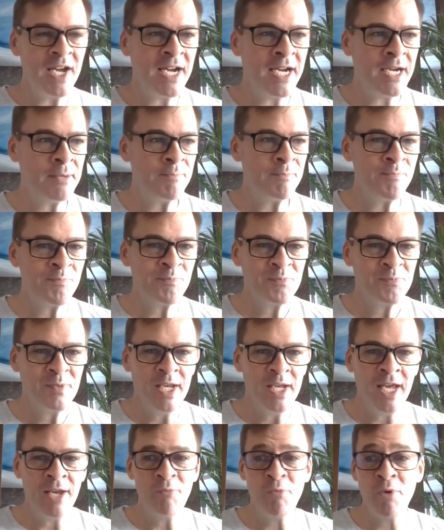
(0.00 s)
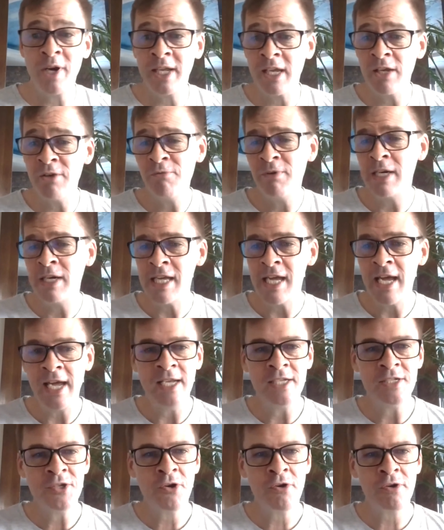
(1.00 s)
um, and want to get really
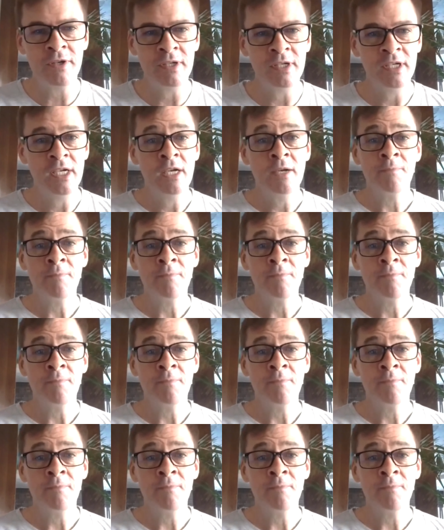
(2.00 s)
hands-on.